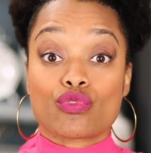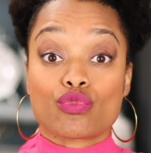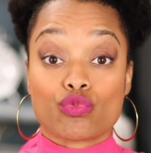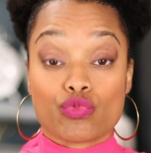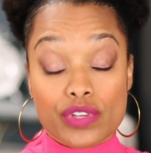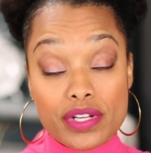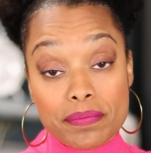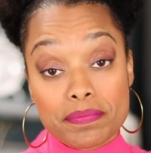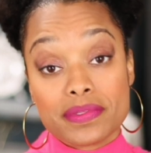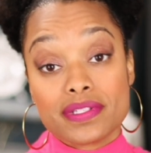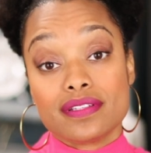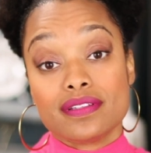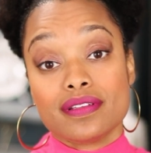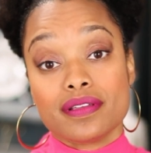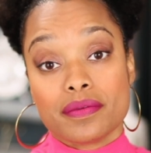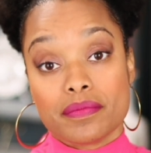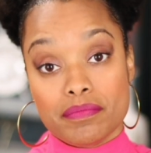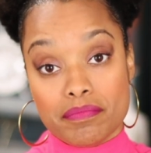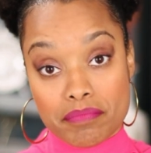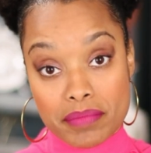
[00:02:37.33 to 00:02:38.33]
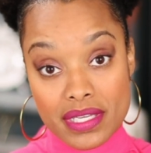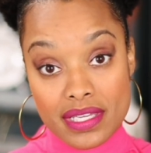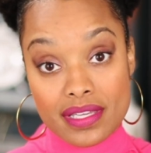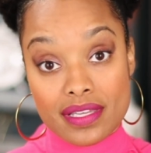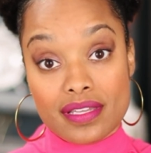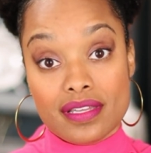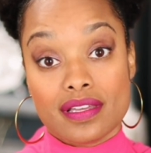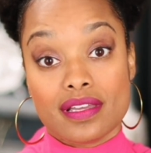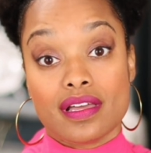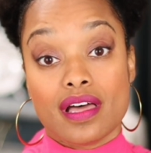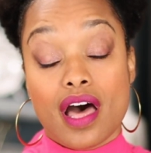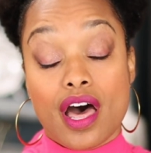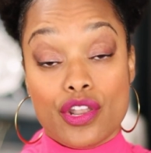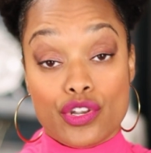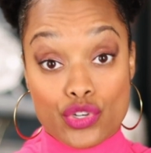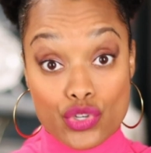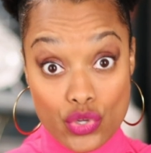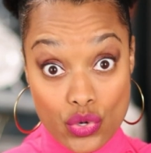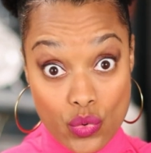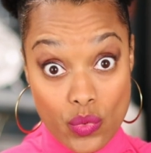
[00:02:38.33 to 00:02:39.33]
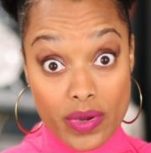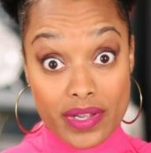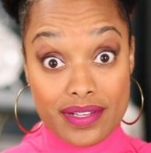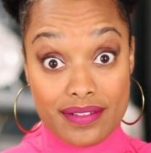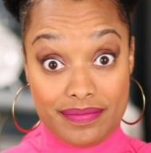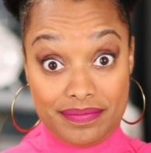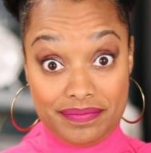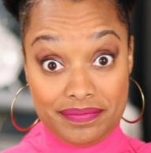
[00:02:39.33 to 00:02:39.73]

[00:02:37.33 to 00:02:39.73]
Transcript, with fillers: ripped me a new one.